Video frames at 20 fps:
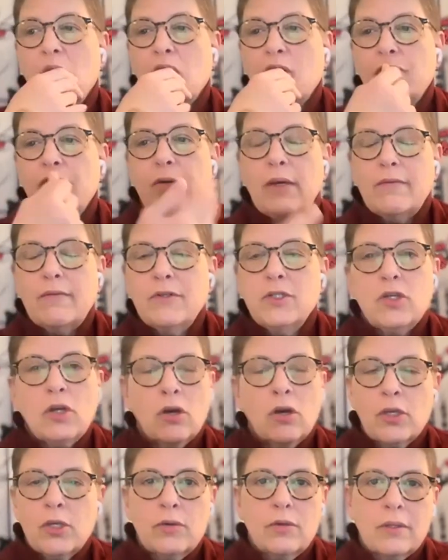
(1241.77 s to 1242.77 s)
If you have a
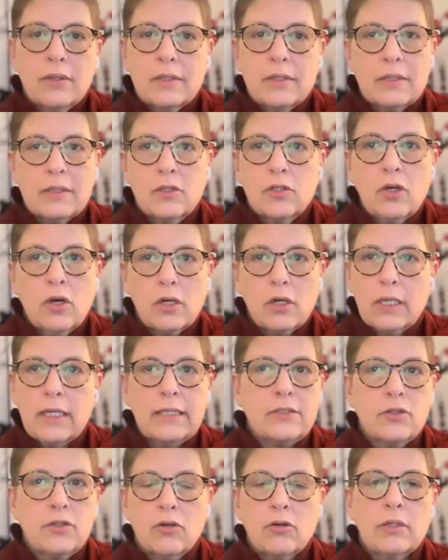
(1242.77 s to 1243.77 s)
dog, the dog
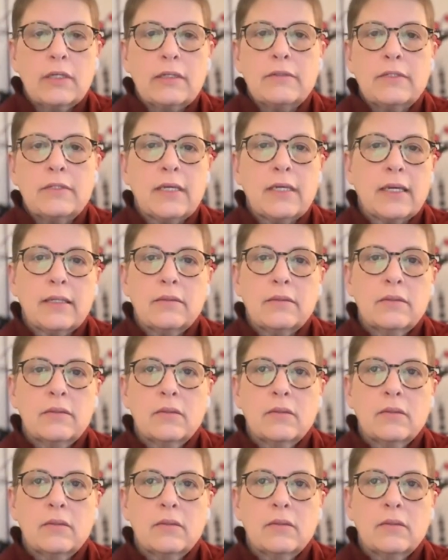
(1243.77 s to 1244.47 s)
has to go outside.